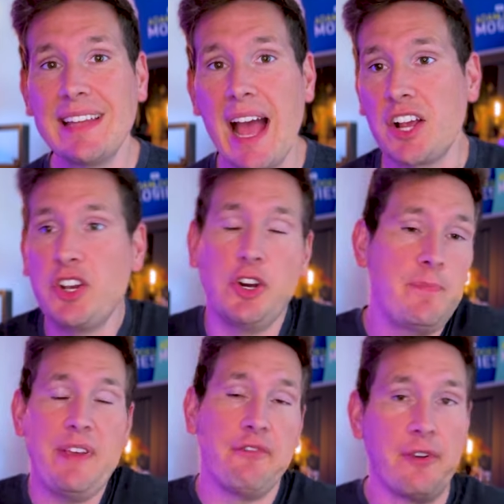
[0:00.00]
That could be
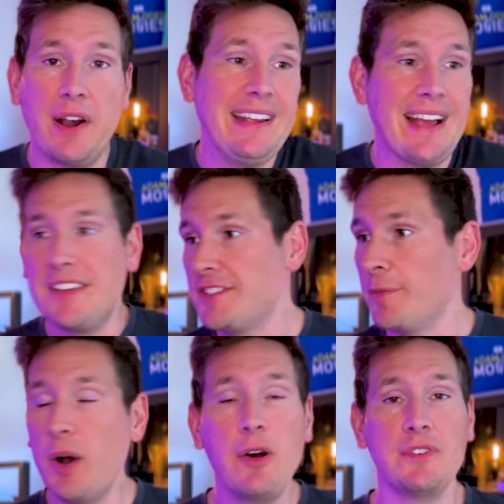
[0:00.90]
funny, I
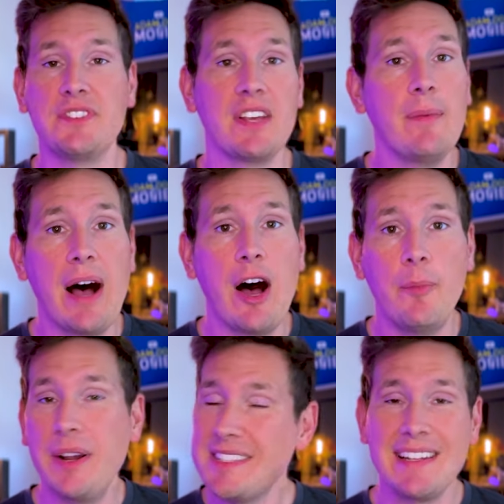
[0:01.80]
suppose, somehow, but
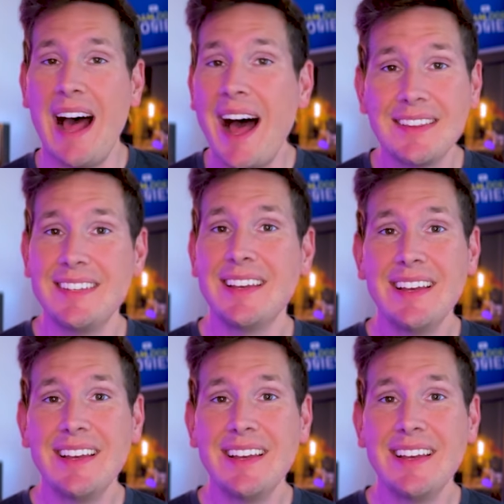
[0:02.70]
it's not.